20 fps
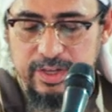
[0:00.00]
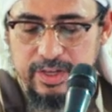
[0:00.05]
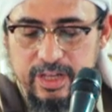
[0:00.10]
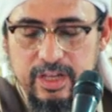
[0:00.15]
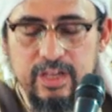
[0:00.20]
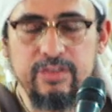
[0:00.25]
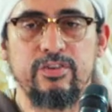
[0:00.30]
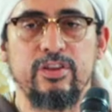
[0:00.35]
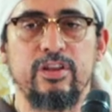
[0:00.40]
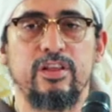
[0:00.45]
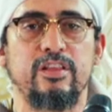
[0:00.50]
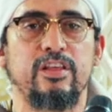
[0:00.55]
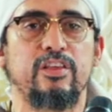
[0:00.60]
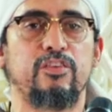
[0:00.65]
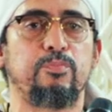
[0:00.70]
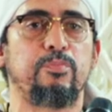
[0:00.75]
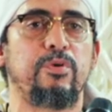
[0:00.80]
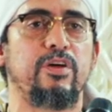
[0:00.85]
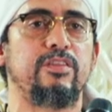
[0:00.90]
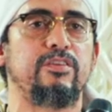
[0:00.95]
Even in this,
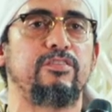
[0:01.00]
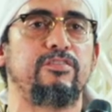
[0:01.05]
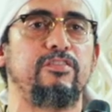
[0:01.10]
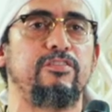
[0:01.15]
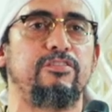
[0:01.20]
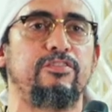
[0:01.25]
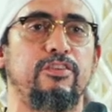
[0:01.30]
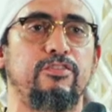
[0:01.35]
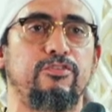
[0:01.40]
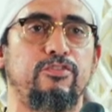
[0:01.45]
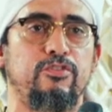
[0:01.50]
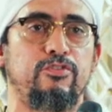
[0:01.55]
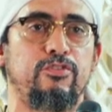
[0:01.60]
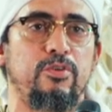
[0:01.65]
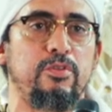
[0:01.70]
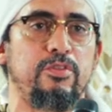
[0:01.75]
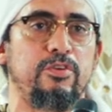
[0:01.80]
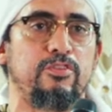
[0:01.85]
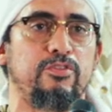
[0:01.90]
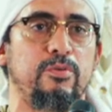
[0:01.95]
brothers and sisters,
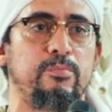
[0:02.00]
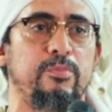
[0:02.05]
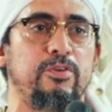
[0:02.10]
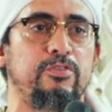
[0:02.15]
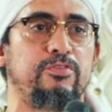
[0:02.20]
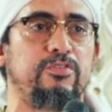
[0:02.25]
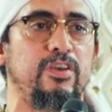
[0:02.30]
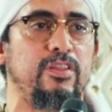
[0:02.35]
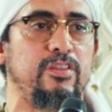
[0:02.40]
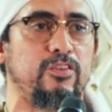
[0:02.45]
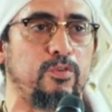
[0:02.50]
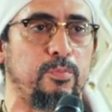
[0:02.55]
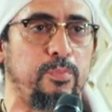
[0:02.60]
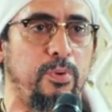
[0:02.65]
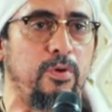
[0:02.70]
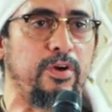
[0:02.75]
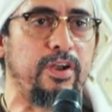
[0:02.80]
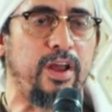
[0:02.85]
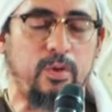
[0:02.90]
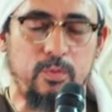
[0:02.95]
though, there's a mercy, and there's a
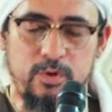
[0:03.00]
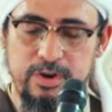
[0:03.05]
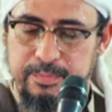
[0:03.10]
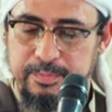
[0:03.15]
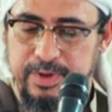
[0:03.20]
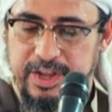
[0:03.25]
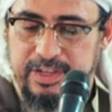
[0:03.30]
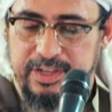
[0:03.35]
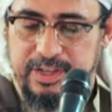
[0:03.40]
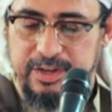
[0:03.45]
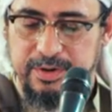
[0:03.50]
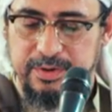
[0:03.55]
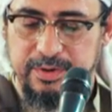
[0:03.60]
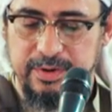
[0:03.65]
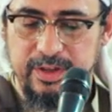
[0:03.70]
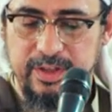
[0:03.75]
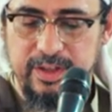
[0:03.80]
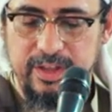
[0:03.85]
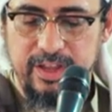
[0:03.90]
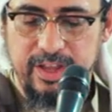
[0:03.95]
point I want to make here.
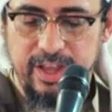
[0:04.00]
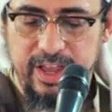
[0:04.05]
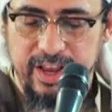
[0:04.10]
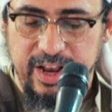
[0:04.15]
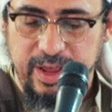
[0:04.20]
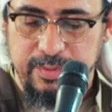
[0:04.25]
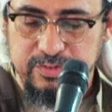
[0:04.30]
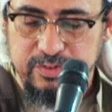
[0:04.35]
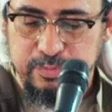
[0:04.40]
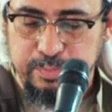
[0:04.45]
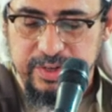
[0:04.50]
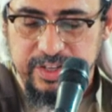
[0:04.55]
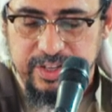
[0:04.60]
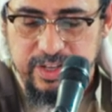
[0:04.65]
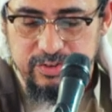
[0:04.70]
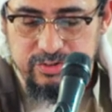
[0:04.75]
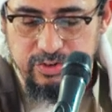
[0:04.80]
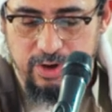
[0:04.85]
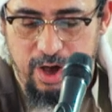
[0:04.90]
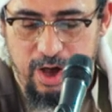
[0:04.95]
And I'm
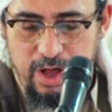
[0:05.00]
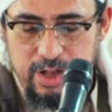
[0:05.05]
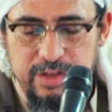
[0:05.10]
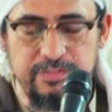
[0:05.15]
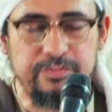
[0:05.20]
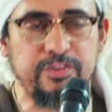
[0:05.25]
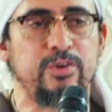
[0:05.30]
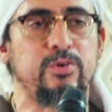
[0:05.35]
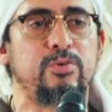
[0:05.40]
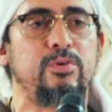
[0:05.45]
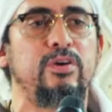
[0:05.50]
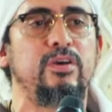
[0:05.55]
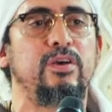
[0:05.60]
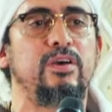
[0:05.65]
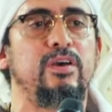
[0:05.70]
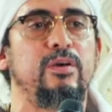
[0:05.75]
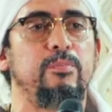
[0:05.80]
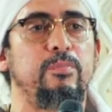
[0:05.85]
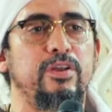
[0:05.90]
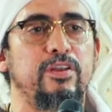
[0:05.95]
speaking to all of you,
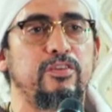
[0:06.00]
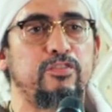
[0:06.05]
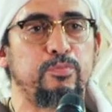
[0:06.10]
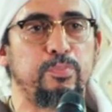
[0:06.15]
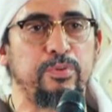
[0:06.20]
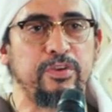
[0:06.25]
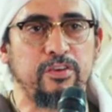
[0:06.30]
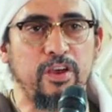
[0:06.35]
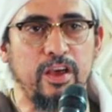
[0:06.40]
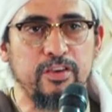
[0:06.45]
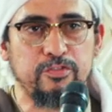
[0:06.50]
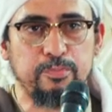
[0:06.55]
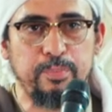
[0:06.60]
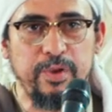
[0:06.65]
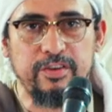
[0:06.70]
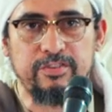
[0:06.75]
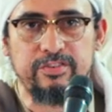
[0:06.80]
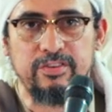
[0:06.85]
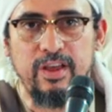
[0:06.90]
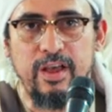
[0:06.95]
but
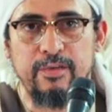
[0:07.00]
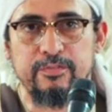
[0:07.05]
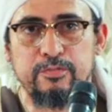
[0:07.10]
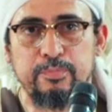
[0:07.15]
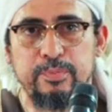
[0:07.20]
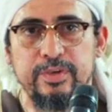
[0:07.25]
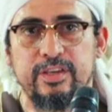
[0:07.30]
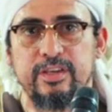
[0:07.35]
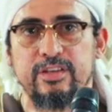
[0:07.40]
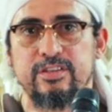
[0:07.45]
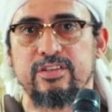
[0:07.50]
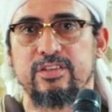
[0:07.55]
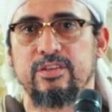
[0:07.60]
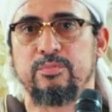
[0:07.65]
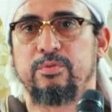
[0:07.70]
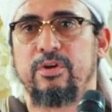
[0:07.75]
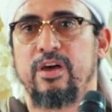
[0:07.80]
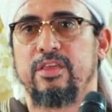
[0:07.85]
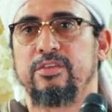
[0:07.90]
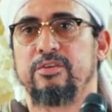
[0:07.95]
especially I'm speaking to the
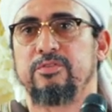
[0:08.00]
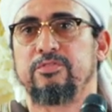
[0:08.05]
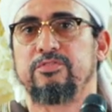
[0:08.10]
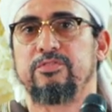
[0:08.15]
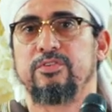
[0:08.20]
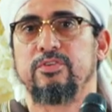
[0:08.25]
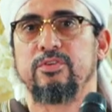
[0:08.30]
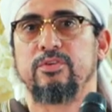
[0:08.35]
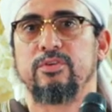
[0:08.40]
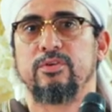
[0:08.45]
brothers.